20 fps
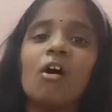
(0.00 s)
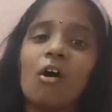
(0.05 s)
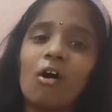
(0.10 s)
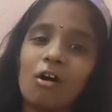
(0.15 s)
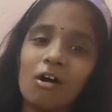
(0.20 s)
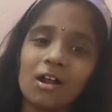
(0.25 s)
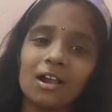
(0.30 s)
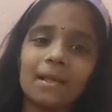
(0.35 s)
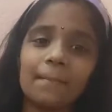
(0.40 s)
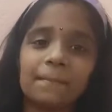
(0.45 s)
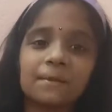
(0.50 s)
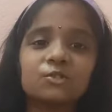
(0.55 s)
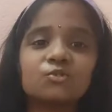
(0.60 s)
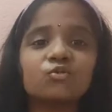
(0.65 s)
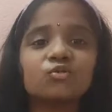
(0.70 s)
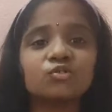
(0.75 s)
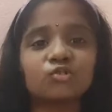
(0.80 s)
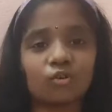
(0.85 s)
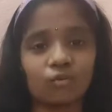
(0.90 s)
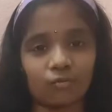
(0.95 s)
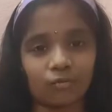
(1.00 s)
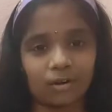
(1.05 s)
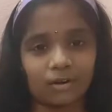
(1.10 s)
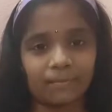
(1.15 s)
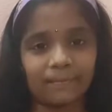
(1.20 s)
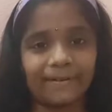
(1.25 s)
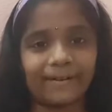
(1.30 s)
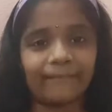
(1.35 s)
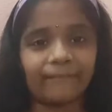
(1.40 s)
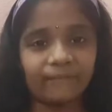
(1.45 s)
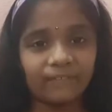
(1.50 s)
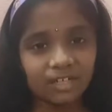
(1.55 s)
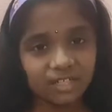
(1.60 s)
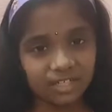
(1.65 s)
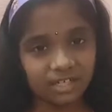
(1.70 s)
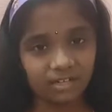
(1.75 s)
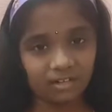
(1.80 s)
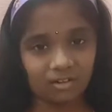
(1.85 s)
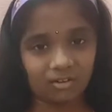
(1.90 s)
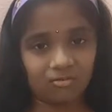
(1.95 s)
All episodes of Hanuman, which
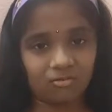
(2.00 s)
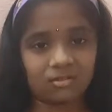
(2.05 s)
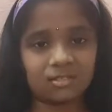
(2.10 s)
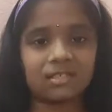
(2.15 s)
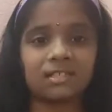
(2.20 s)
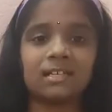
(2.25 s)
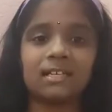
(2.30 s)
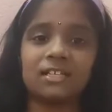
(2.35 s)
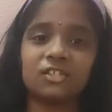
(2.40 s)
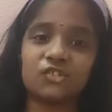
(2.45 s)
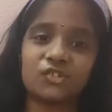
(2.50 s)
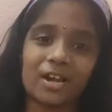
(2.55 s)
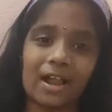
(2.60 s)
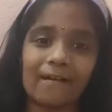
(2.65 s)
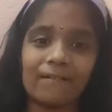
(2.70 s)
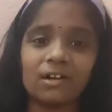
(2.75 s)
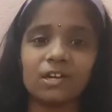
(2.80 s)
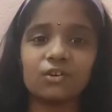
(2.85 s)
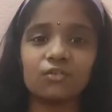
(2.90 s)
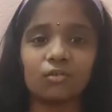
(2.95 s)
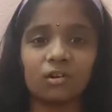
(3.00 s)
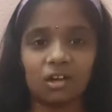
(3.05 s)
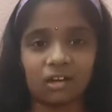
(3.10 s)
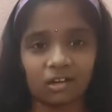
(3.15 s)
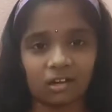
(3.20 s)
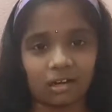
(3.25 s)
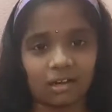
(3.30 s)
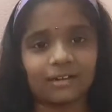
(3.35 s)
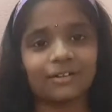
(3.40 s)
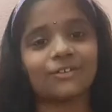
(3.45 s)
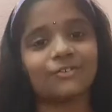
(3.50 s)
includes his travel to Lanka